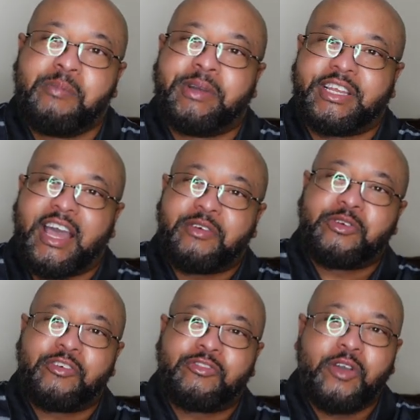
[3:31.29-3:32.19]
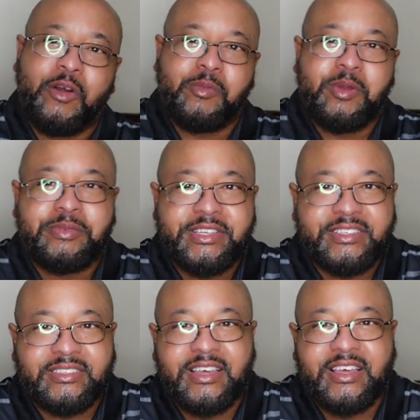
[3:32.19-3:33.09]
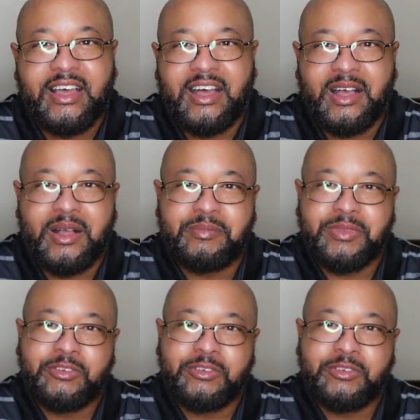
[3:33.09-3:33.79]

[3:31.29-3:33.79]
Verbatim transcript: But I don't know if you all remember this. Um,